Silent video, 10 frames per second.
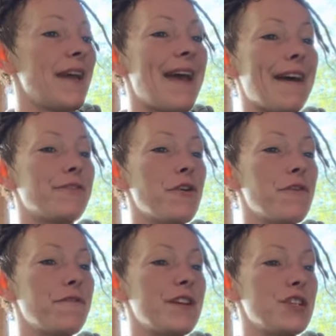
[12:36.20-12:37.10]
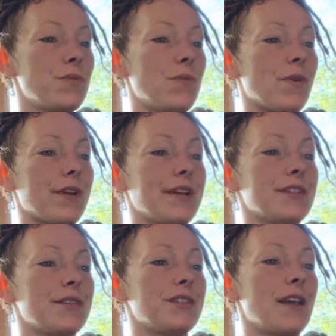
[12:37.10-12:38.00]
have no visual
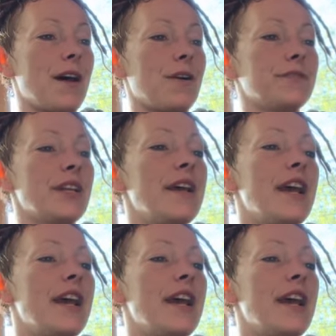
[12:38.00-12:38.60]
organs themselves,